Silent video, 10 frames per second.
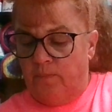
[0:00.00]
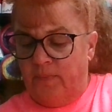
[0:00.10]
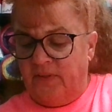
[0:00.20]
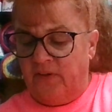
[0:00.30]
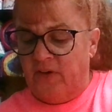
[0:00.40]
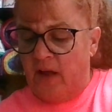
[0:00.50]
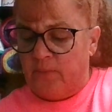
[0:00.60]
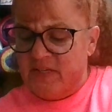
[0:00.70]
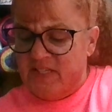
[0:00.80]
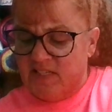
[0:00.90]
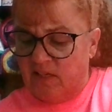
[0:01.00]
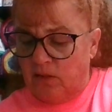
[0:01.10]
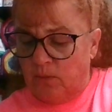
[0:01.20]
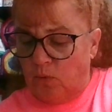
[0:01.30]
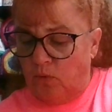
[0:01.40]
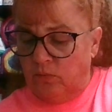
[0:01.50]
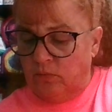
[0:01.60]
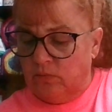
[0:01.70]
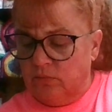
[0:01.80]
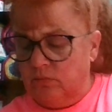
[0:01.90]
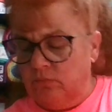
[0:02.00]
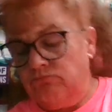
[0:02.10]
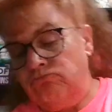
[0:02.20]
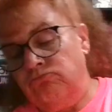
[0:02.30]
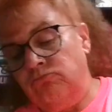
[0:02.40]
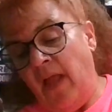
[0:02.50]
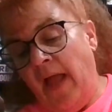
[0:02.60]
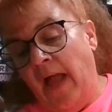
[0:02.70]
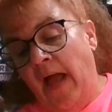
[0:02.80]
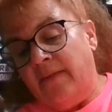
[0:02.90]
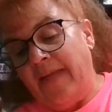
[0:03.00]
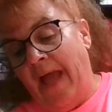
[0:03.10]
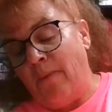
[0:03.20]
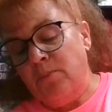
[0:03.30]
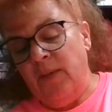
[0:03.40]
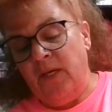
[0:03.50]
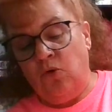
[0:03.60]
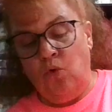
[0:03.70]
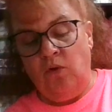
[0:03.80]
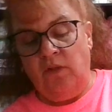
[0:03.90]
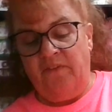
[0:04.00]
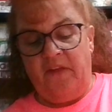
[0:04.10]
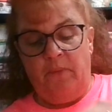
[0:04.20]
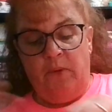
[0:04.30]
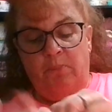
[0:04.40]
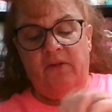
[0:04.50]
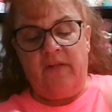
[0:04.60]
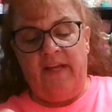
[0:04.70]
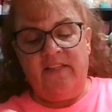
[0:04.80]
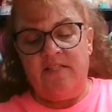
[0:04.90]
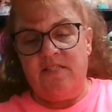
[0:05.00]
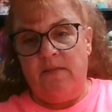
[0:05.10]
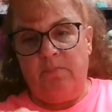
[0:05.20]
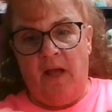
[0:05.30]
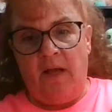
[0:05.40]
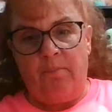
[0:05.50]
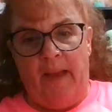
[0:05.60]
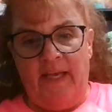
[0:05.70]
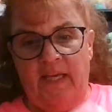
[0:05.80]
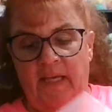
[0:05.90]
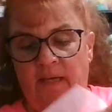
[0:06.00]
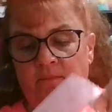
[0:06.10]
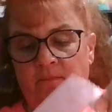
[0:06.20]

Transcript: but they're not resealable. That would be cool if they would put like the Ziploc baggie